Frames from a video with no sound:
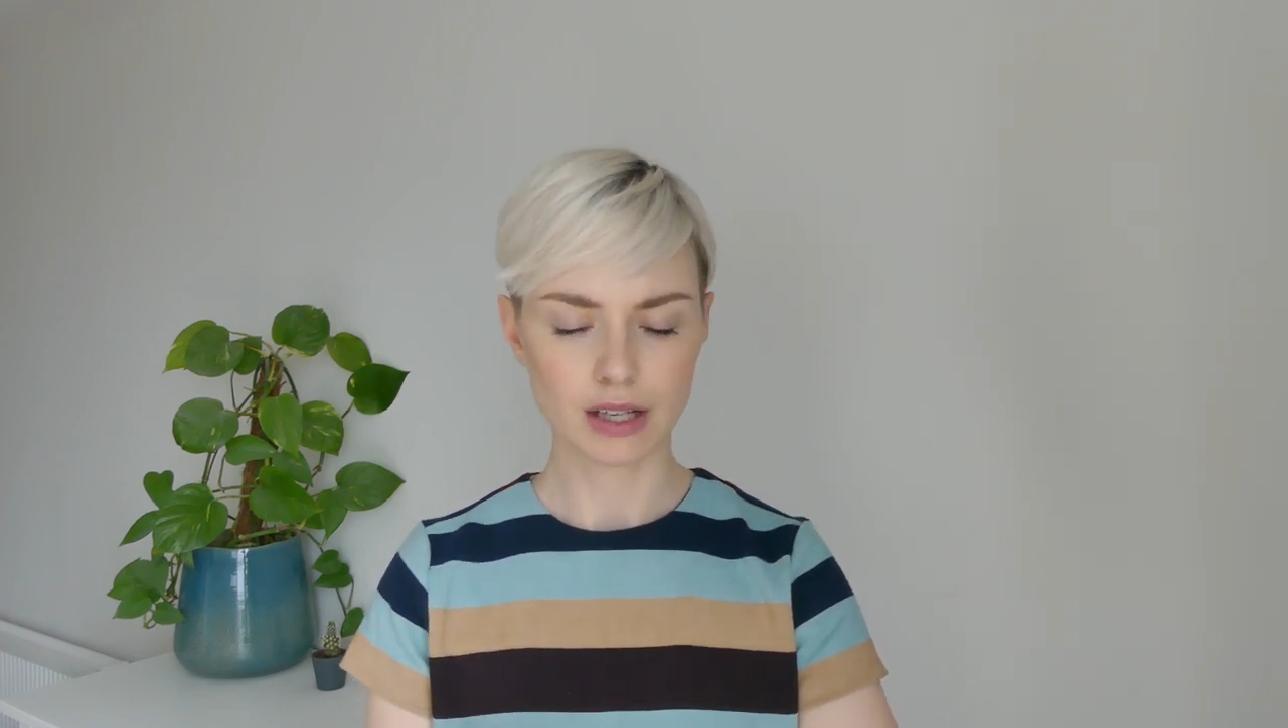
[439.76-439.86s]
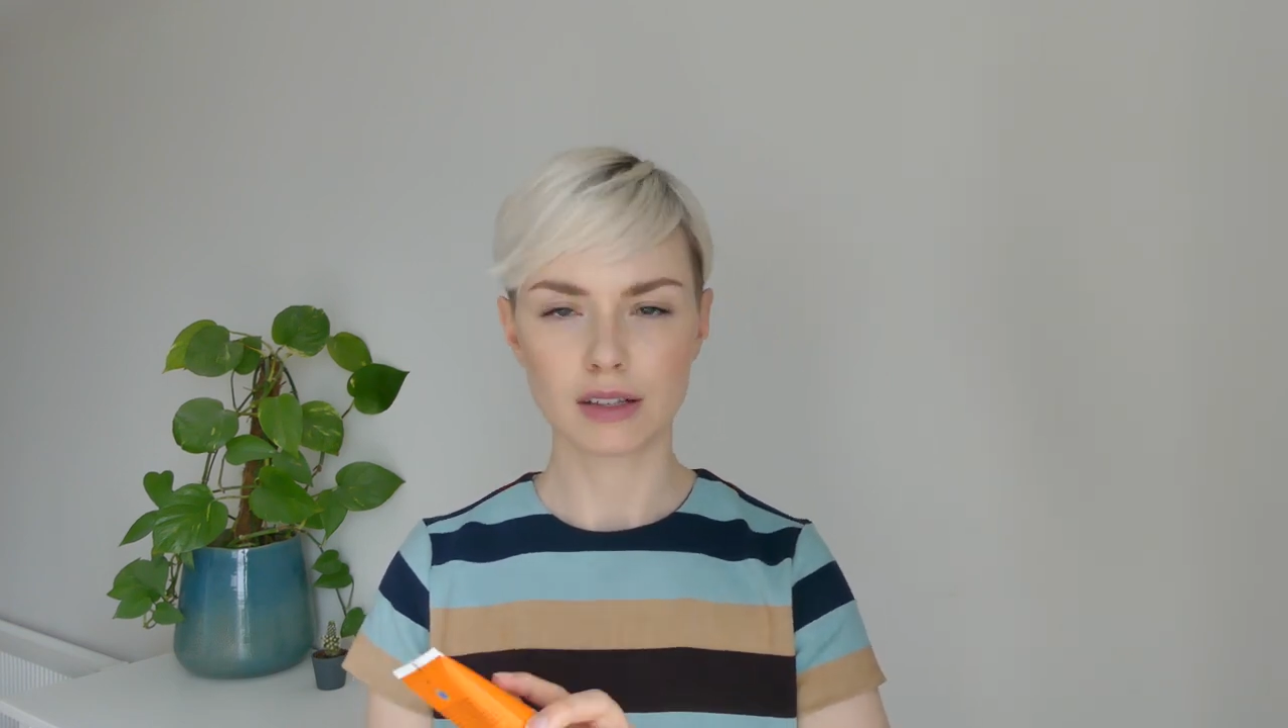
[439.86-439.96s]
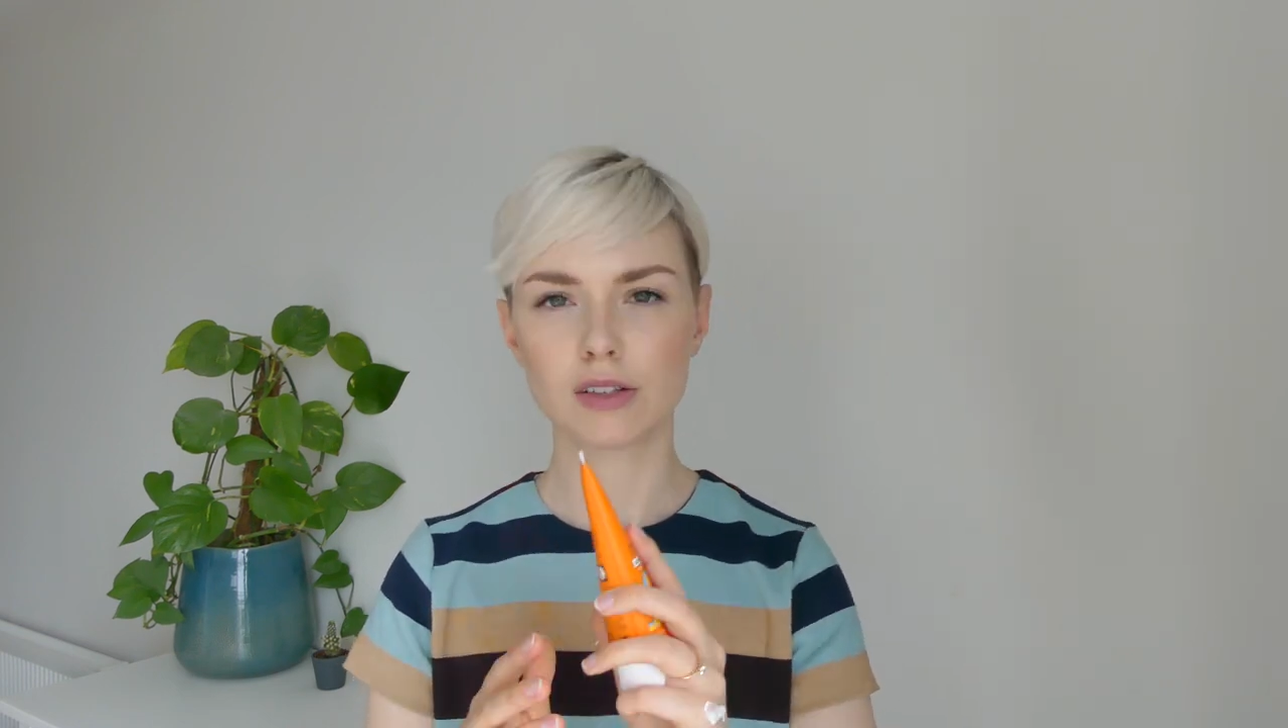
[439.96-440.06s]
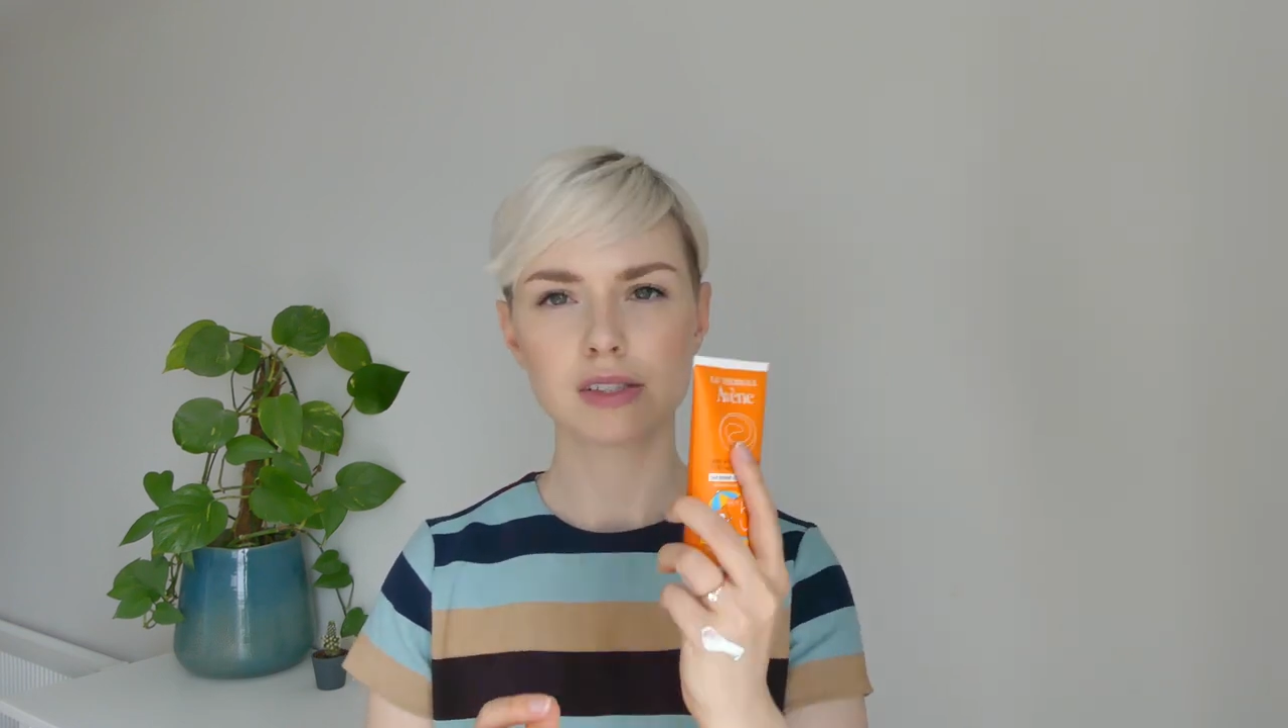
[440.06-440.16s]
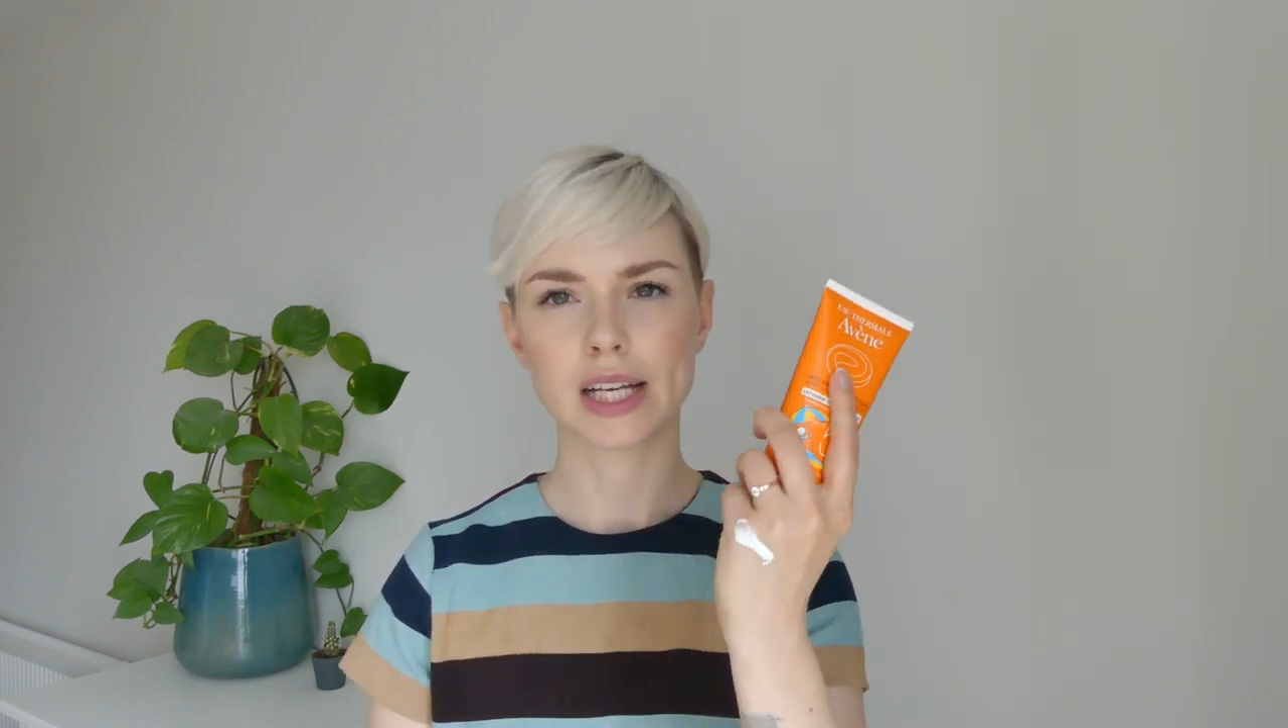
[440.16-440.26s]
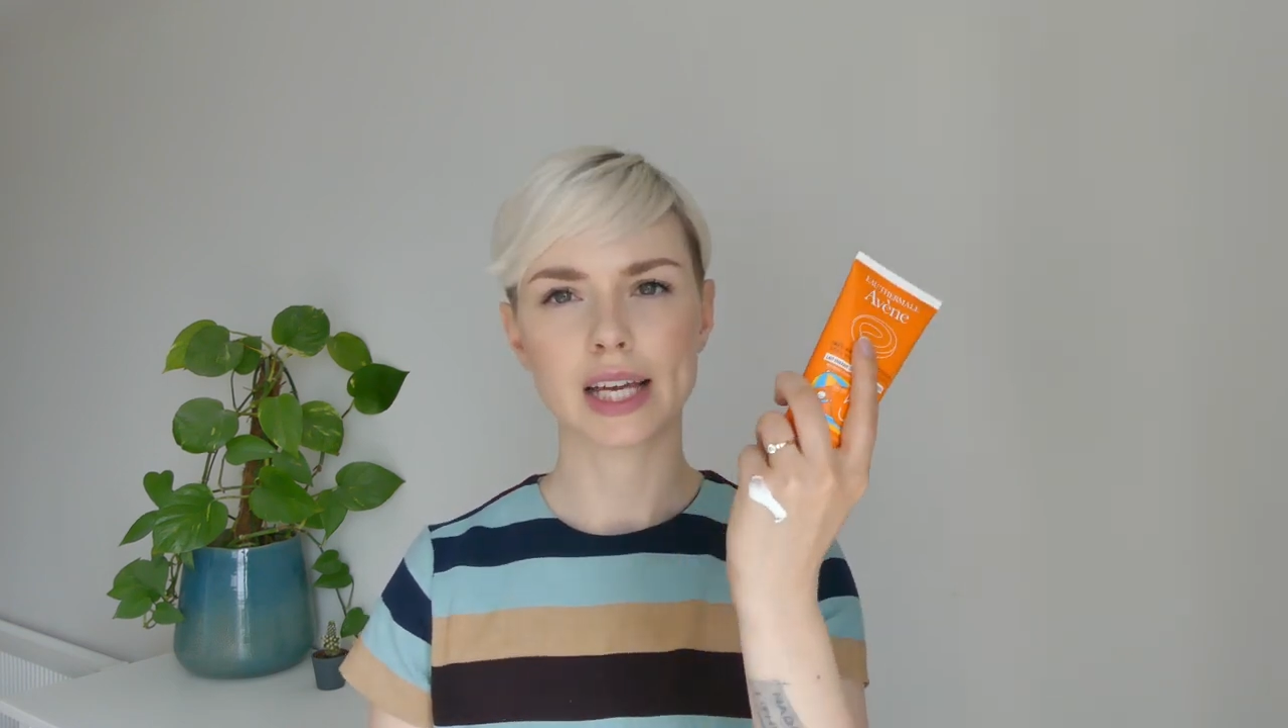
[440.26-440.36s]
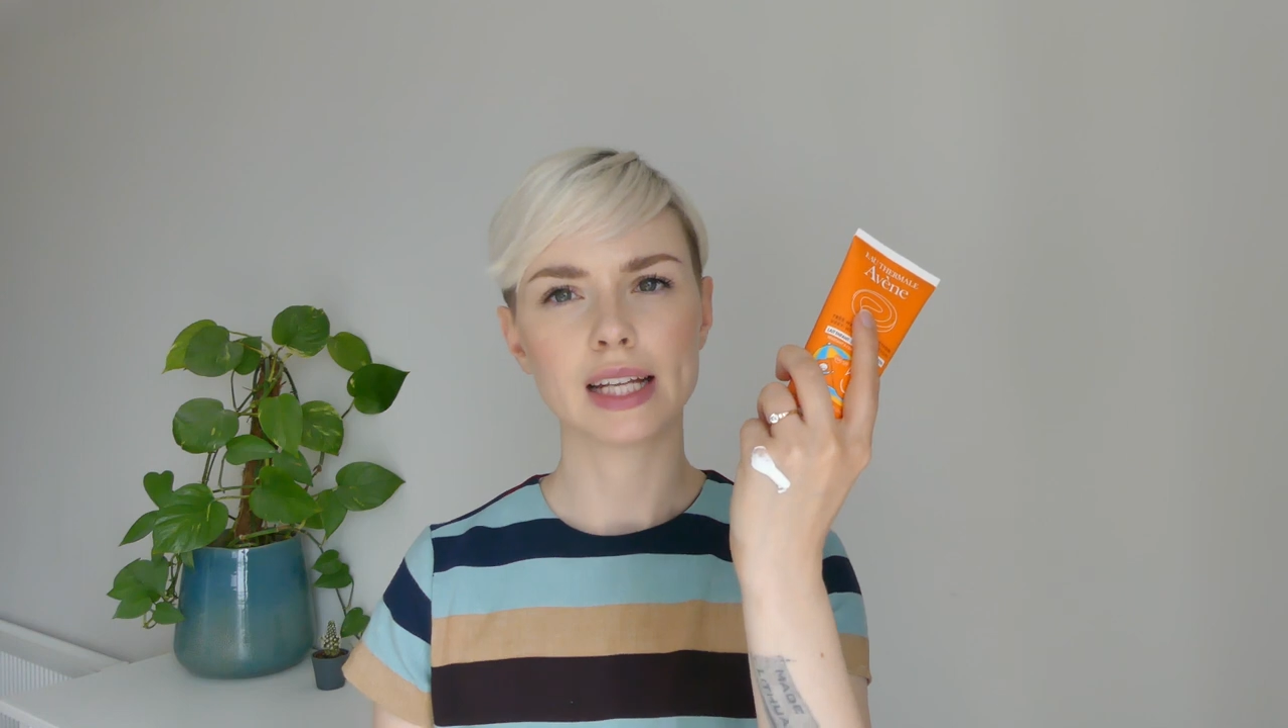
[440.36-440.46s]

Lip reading: Looks like